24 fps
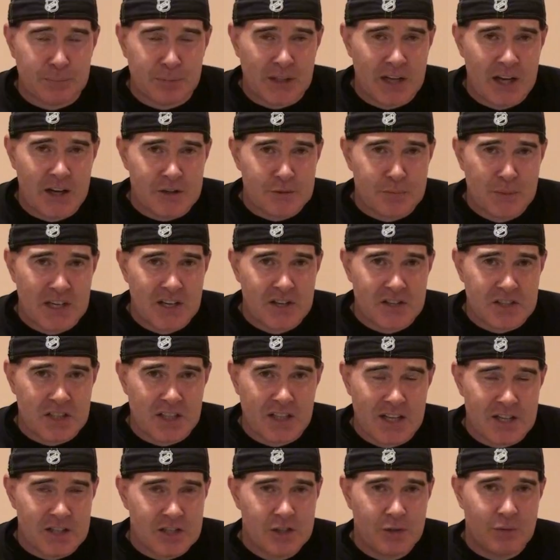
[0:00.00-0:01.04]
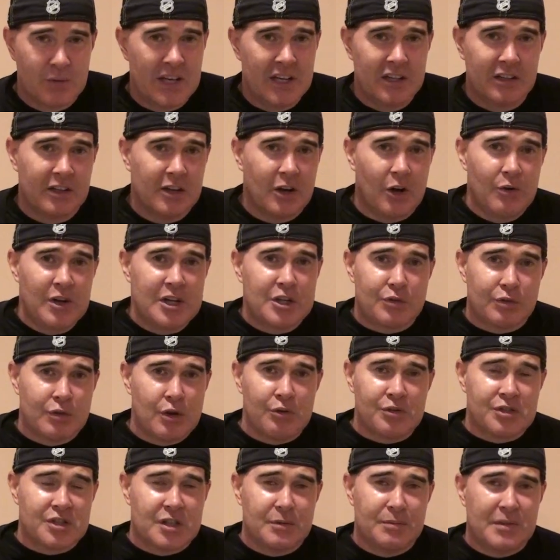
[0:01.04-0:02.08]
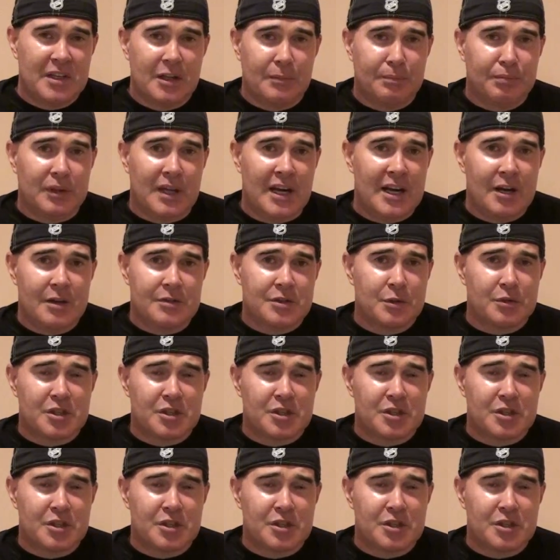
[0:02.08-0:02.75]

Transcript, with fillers: the playoffs because of this. New England always roasts them in the playoffs.